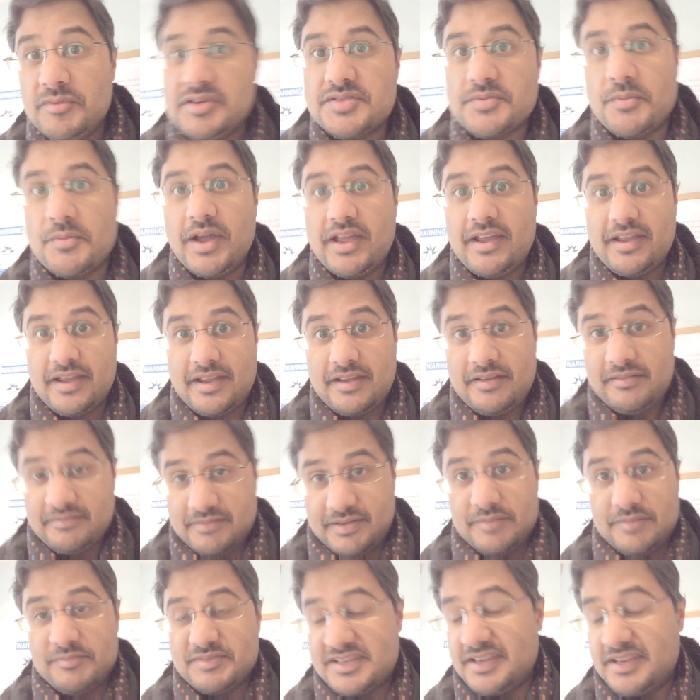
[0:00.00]
was where
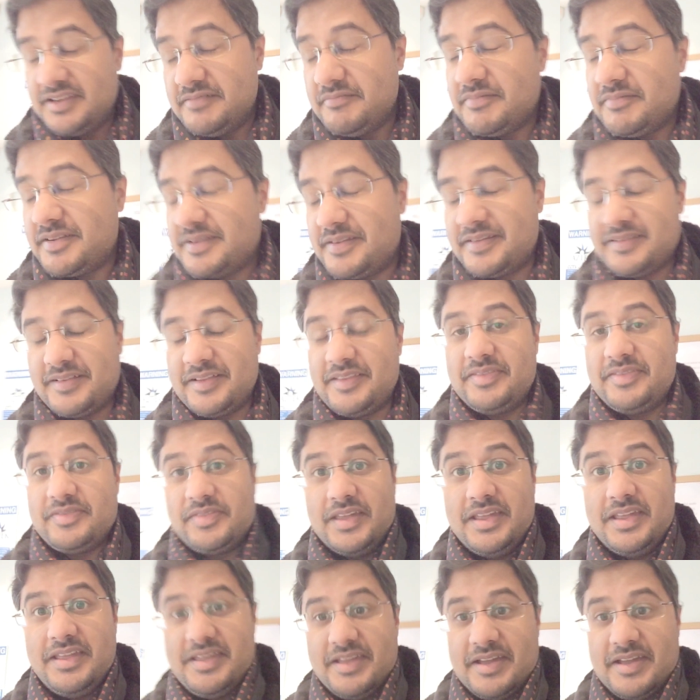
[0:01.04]
it was in
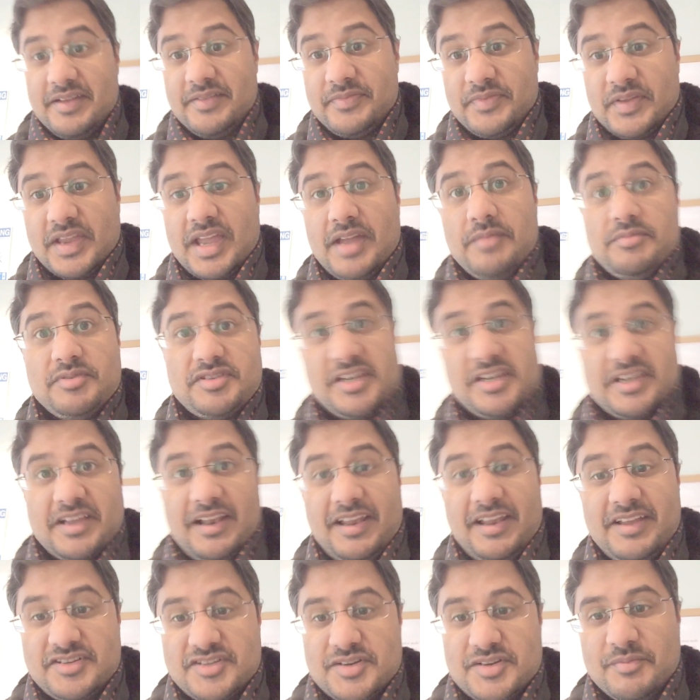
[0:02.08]
the Cambridgeshire
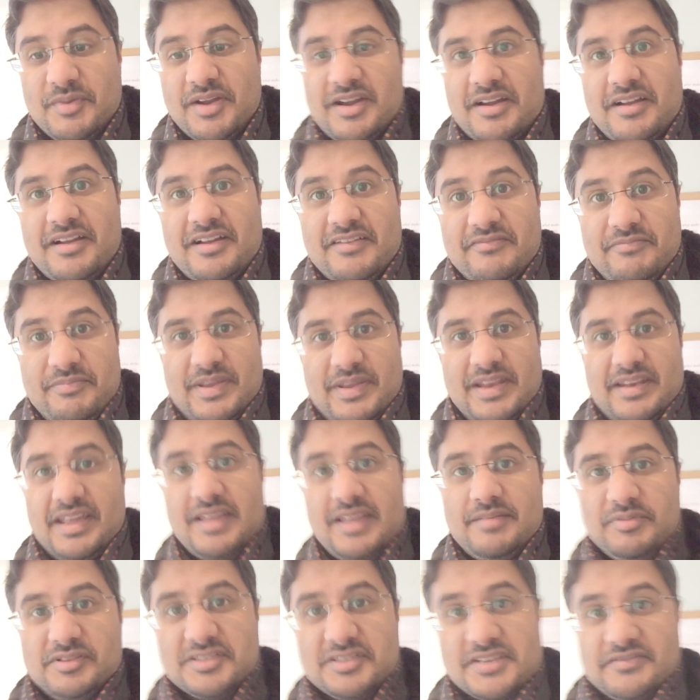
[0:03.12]
collection, where I've been
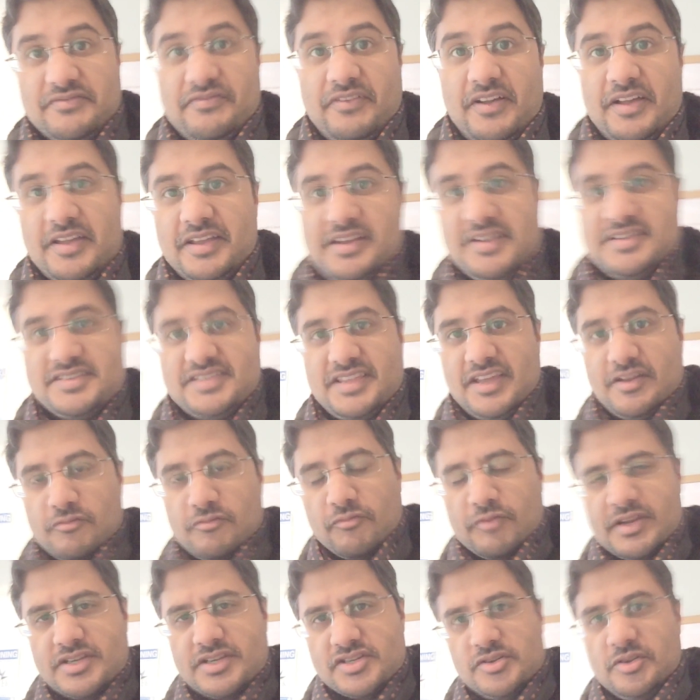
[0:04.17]
able to find the
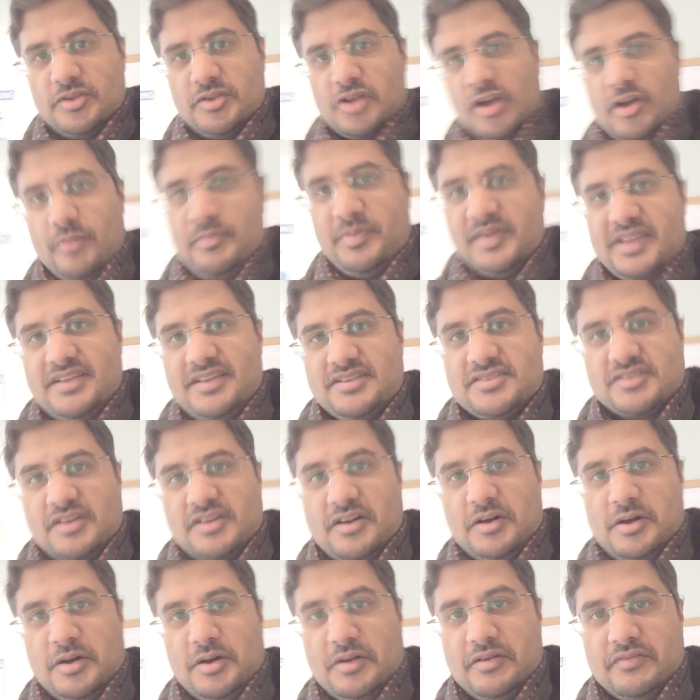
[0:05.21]
original copies
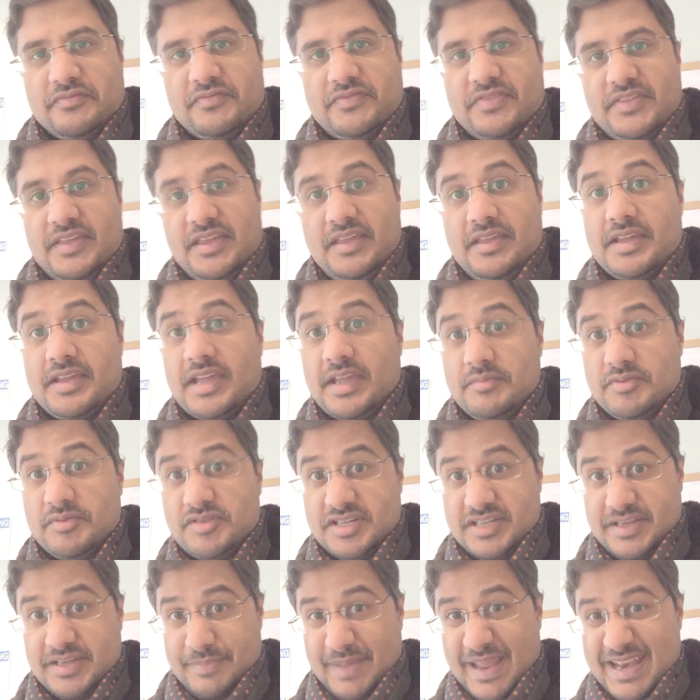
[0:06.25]
of the
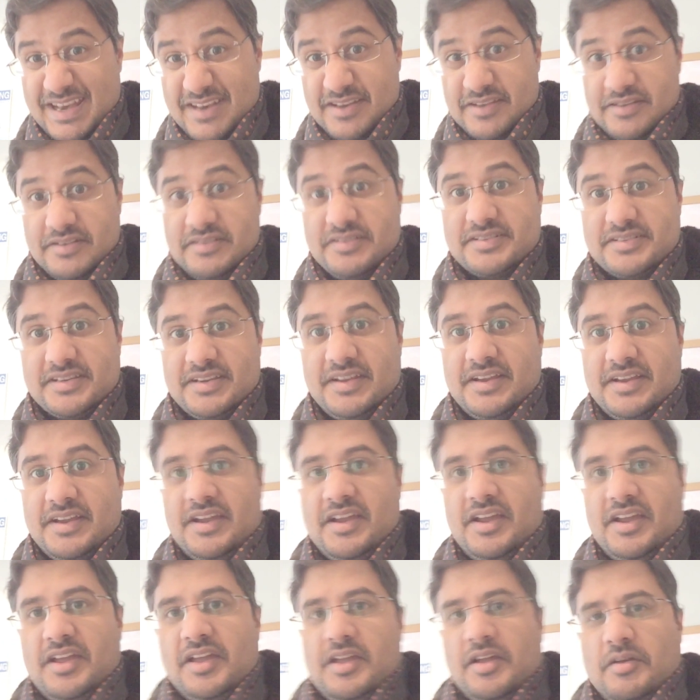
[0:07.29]
Cambridge Independent,
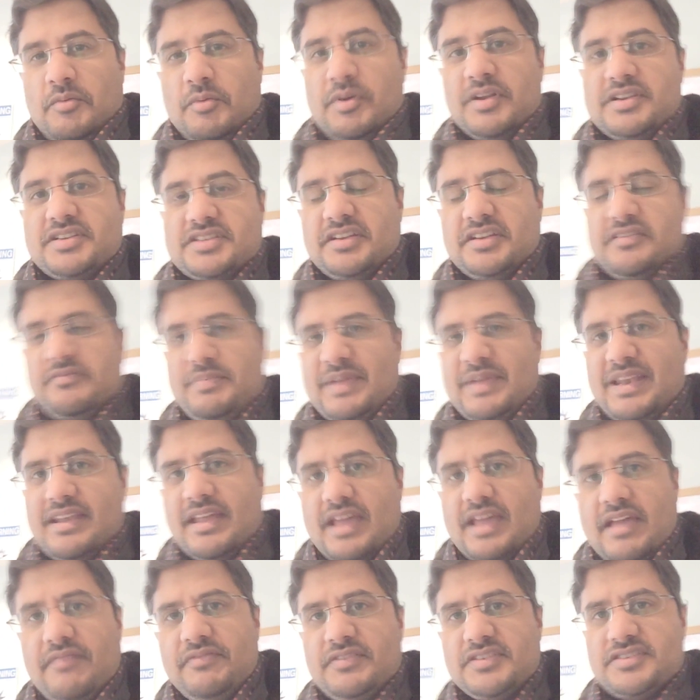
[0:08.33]
which have
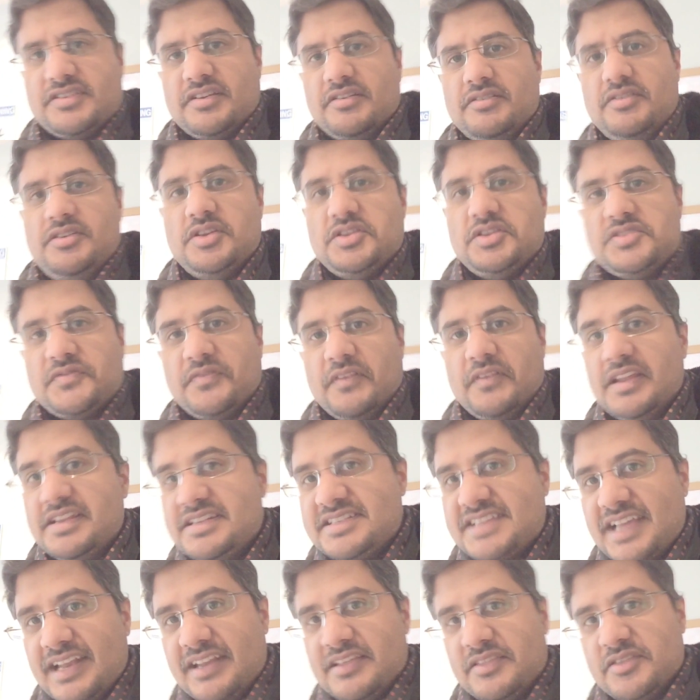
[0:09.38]
been ever so useful
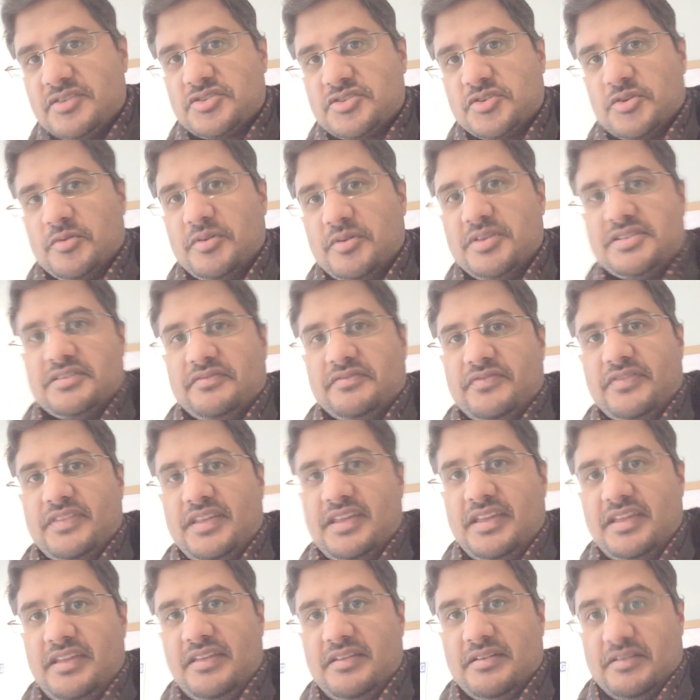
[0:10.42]
in telling the stories of
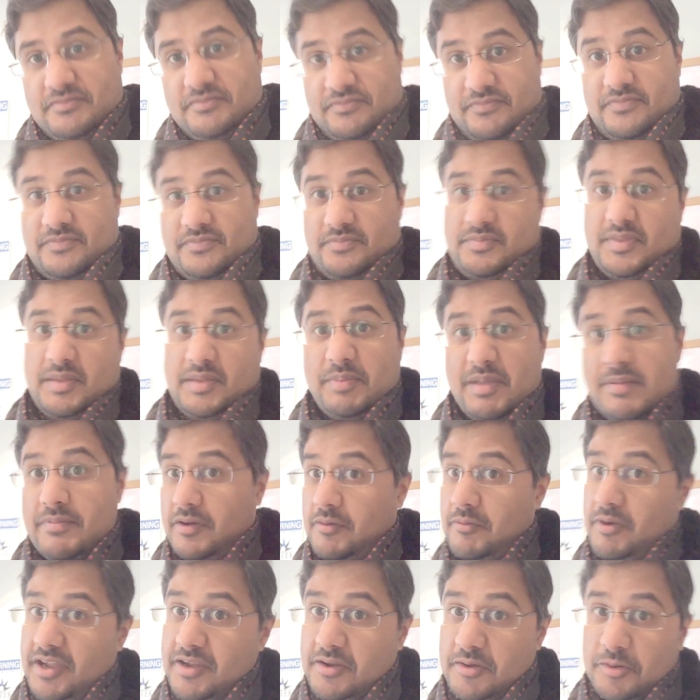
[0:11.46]
the
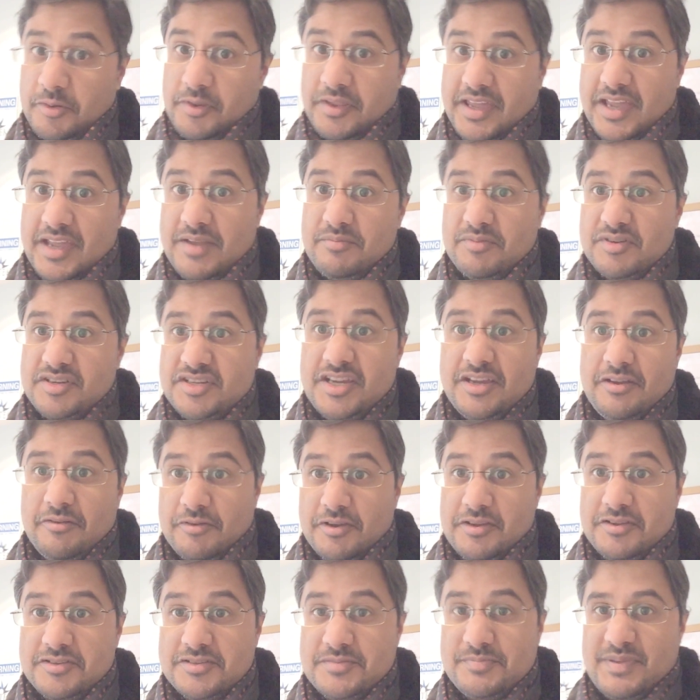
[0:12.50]
people who I call the Cambridge
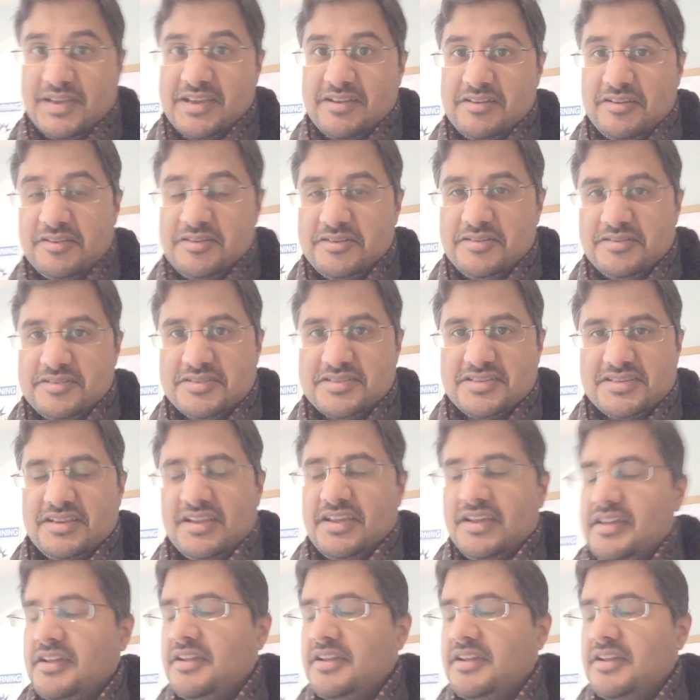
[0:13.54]
heroes, because